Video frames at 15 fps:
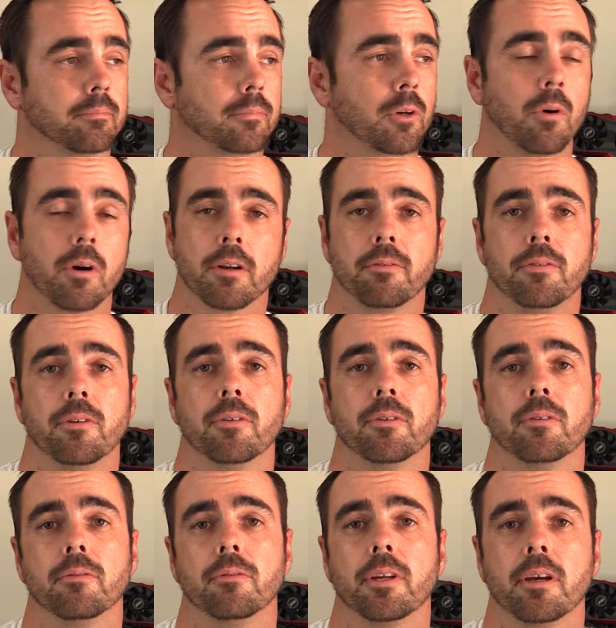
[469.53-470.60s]
quite a
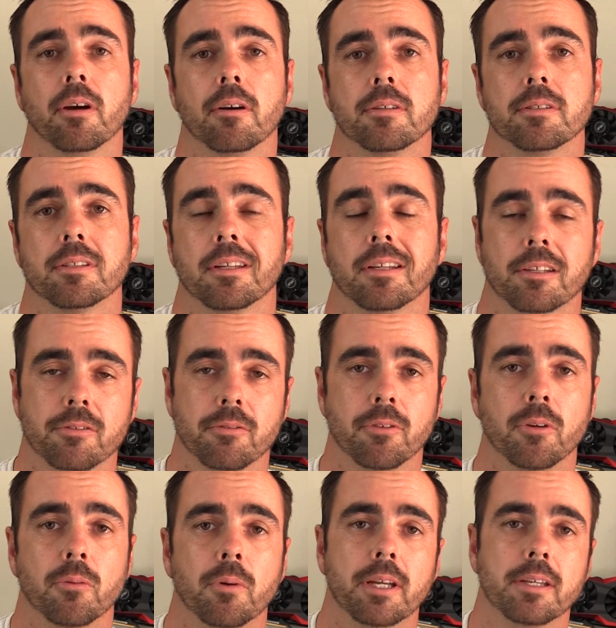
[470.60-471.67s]
few videos in the next
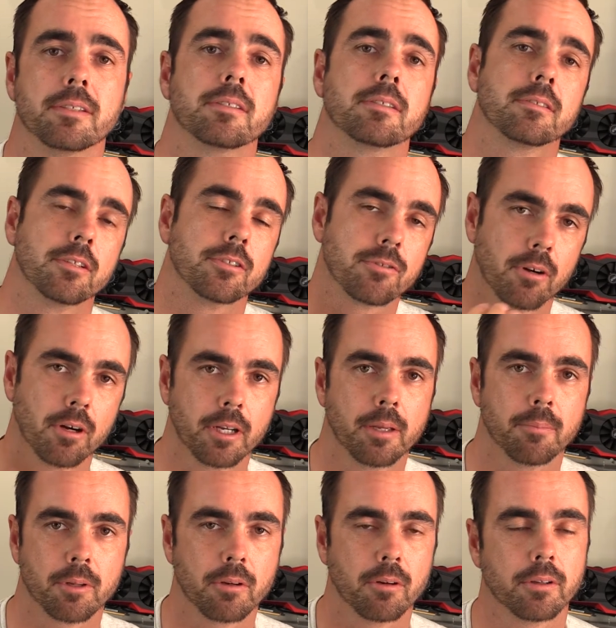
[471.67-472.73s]
few weeks to try and
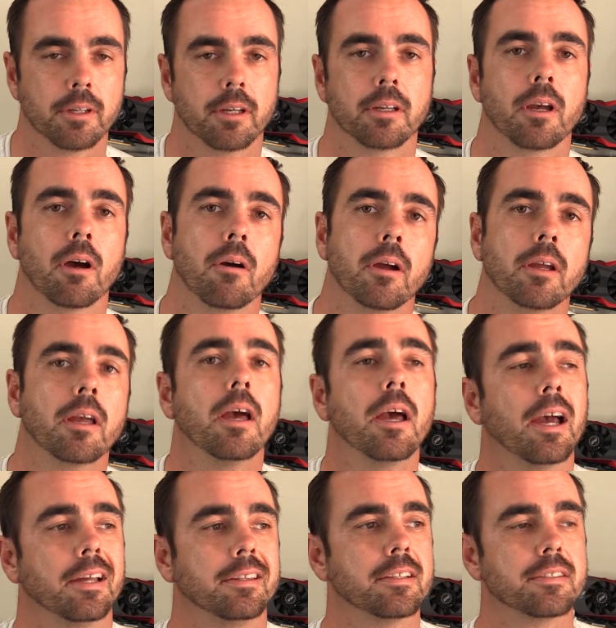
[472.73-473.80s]
keep the content going.
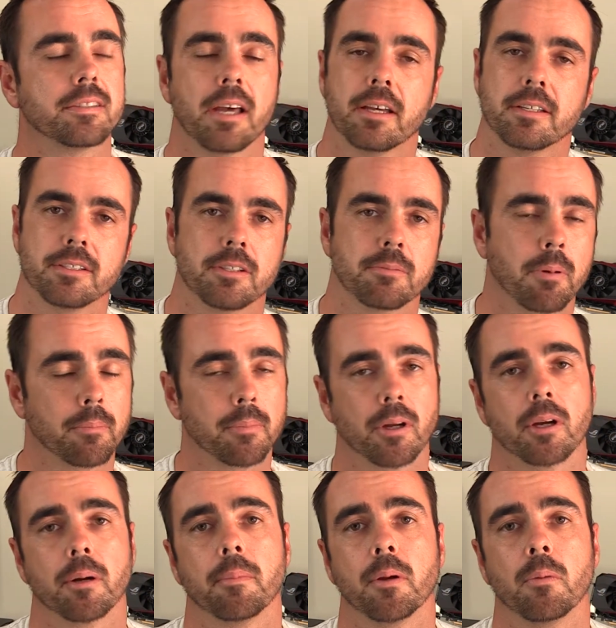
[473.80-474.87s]
At this stage, it's probably
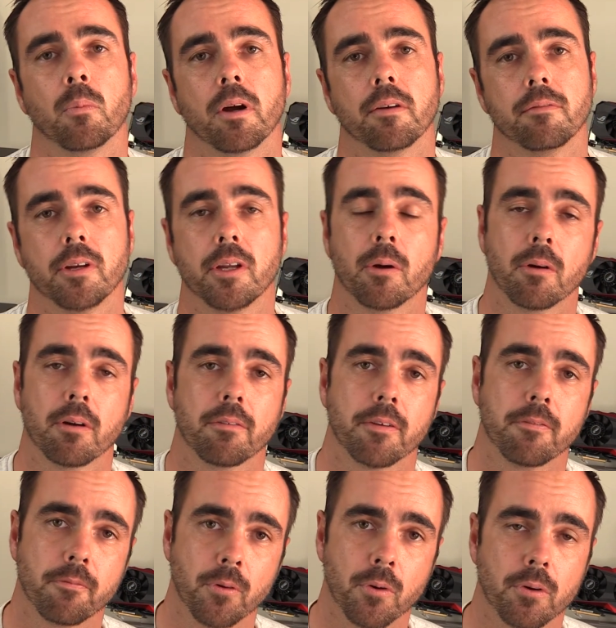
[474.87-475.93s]
going to be one video every
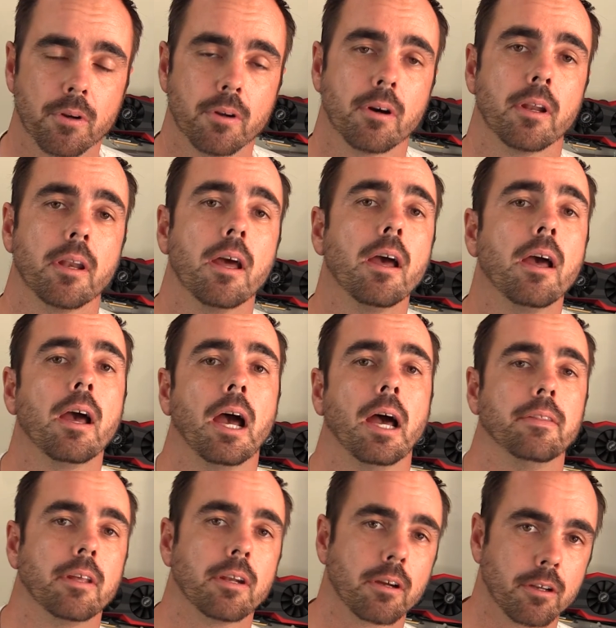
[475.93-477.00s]
fortnight,
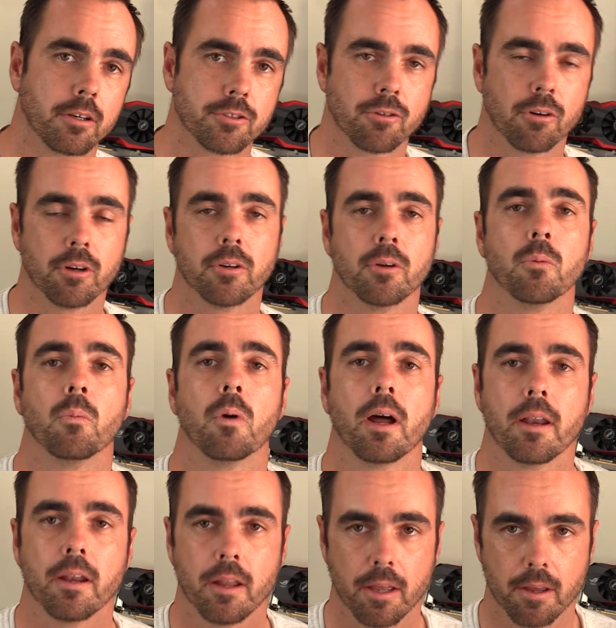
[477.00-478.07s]
and then I'm going to try and do
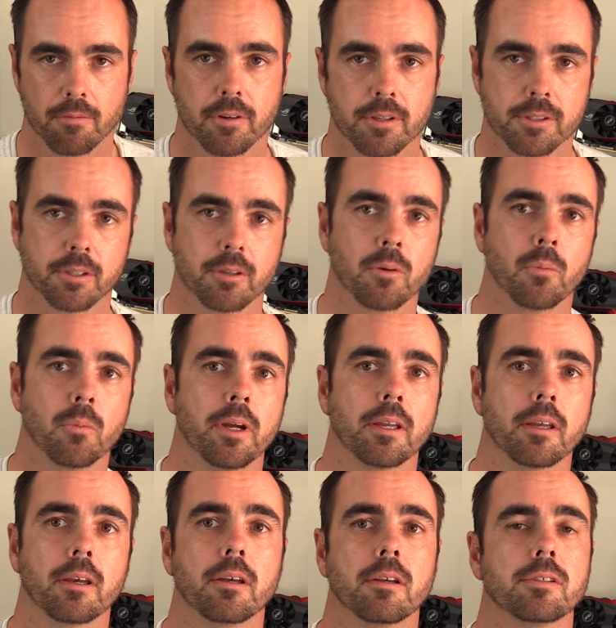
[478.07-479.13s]
one every single
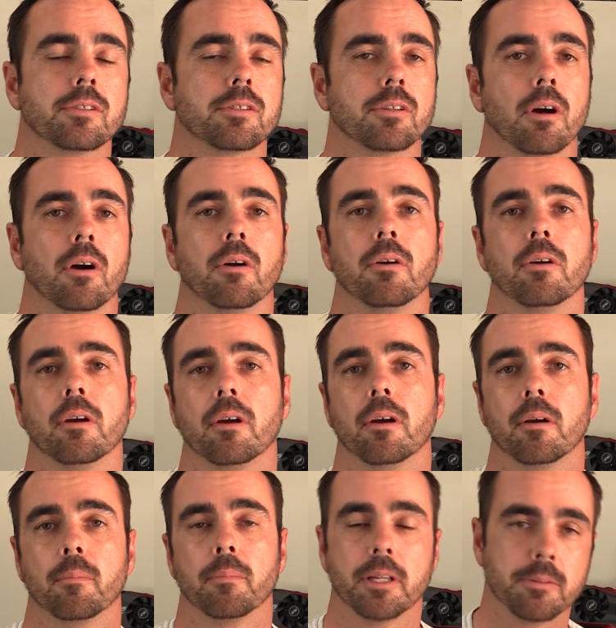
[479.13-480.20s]
week. So
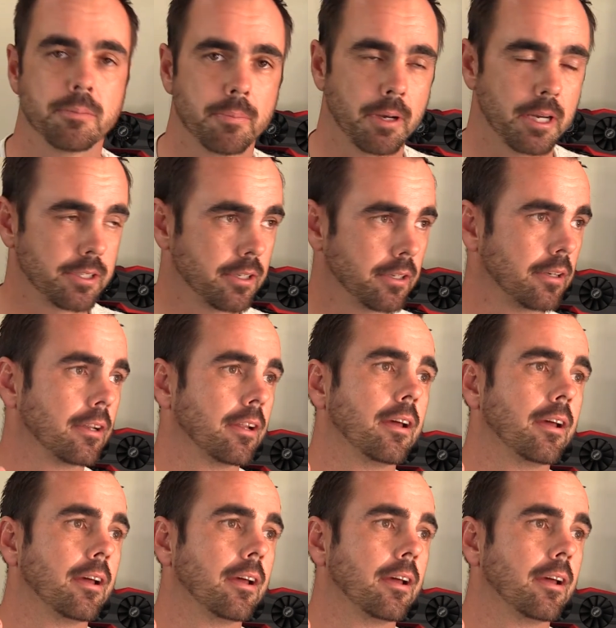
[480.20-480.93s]
please be patient.